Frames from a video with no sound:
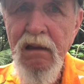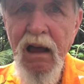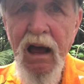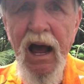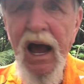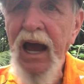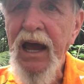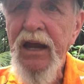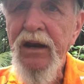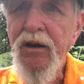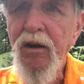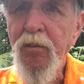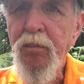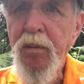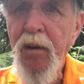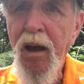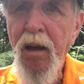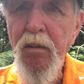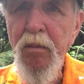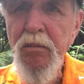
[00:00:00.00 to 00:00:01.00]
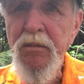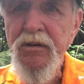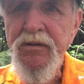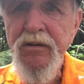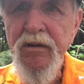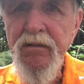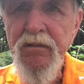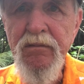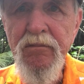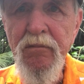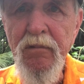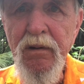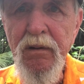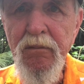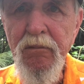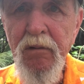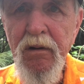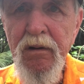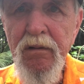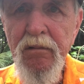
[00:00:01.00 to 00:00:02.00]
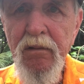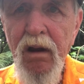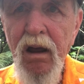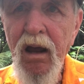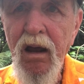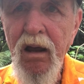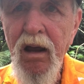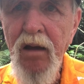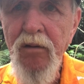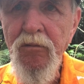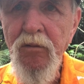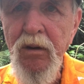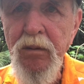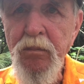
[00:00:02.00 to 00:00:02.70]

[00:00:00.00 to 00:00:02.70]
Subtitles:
I had no problems when we